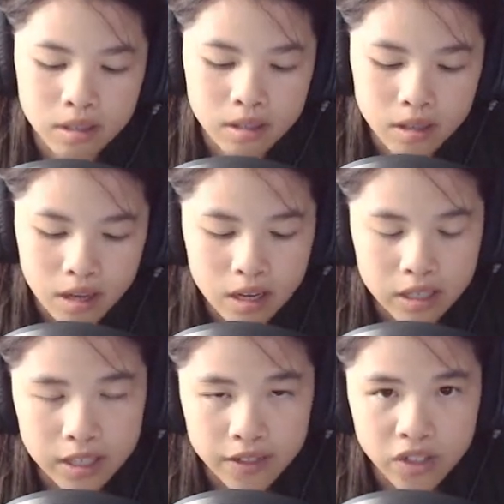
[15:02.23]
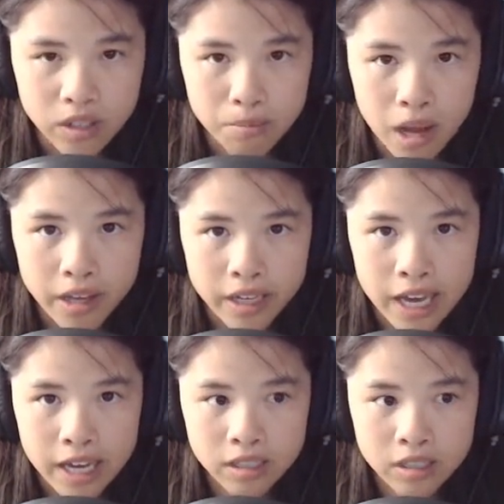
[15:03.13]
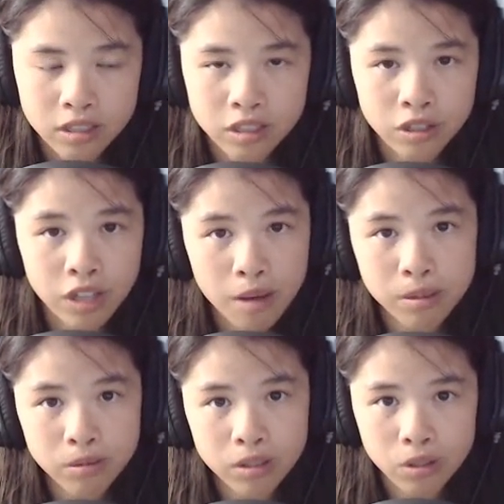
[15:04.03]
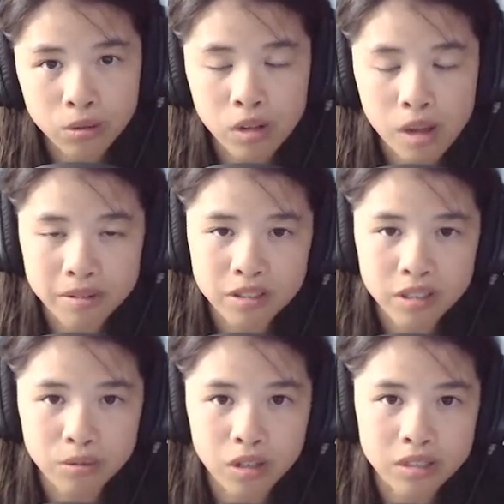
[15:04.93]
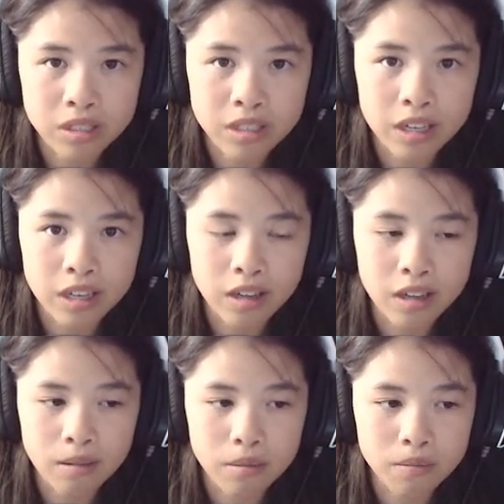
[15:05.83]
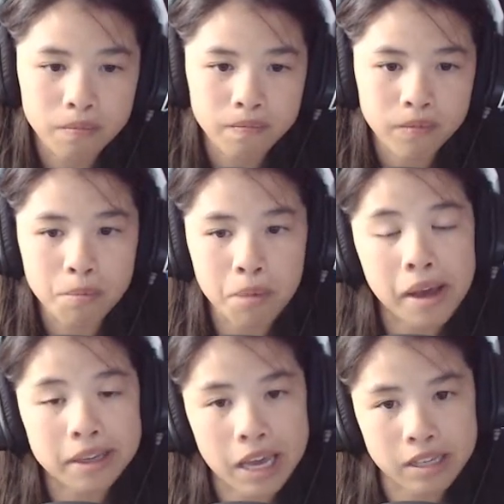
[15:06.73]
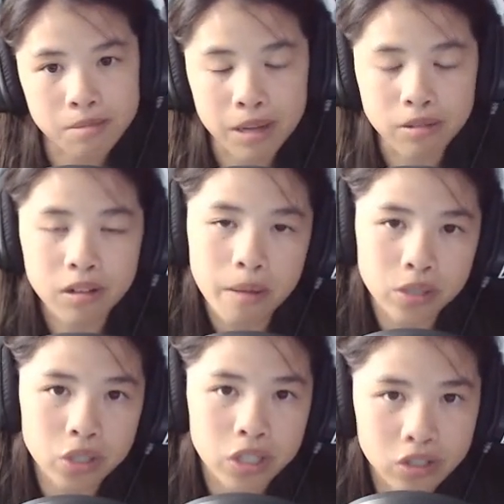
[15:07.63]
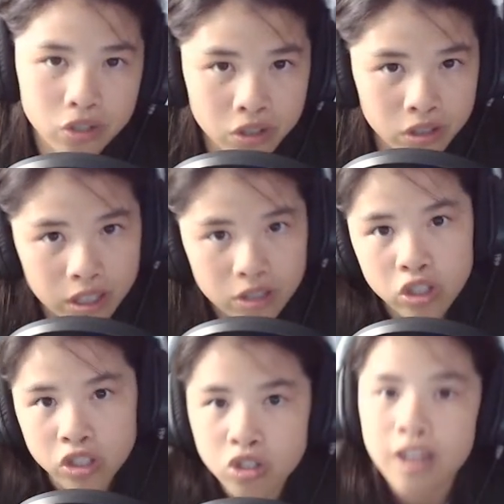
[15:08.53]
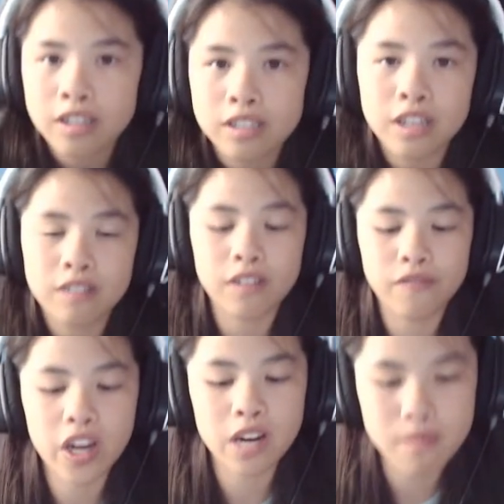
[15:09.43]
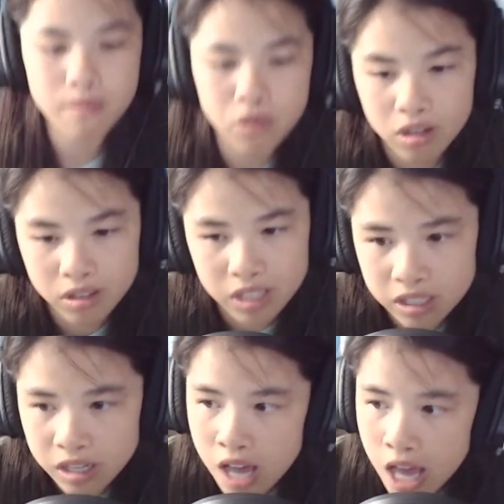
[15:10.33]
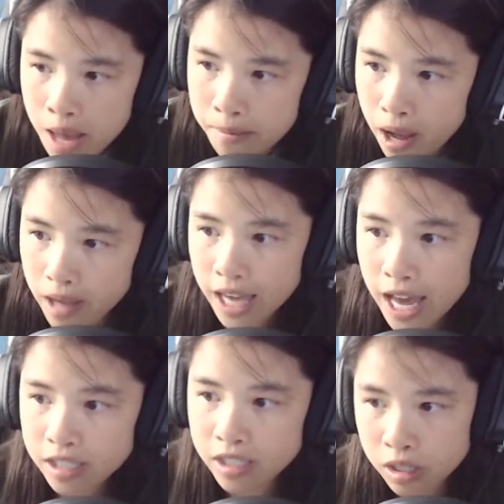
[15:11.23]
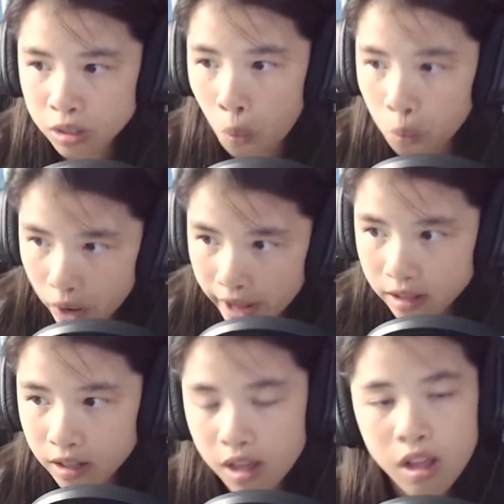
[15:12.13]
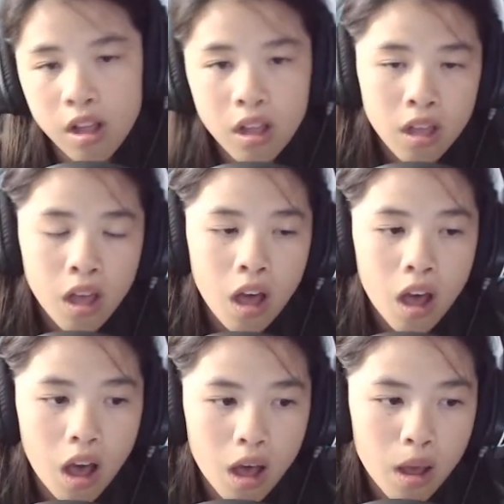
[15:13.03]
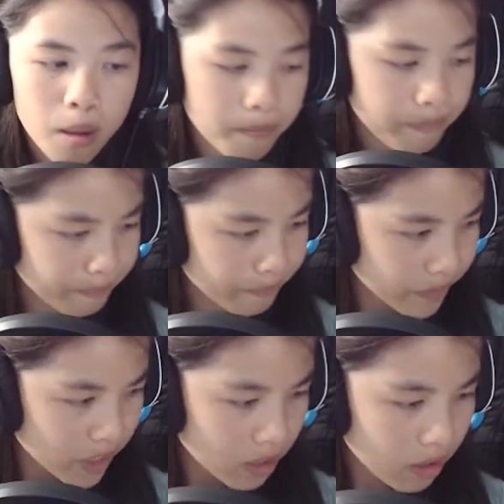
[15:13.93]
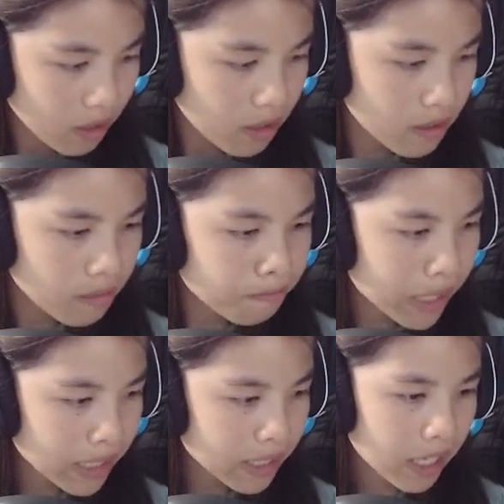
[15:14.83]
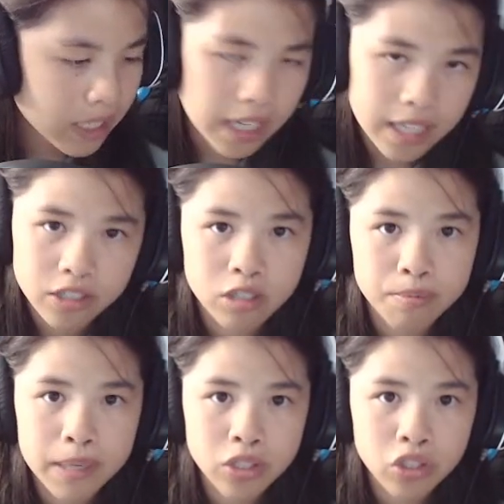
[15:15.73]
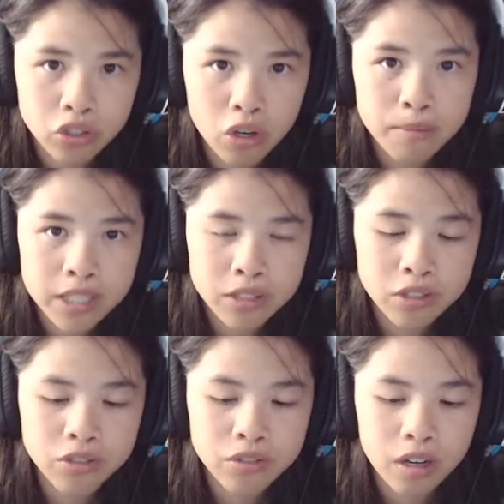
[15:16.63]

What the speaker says: on here for a podcast. So that would be really cool. I've been really wanting to get a podcast about climate change, or like just trying to save the environment more on this podcast as well. But yeah, there's been so many new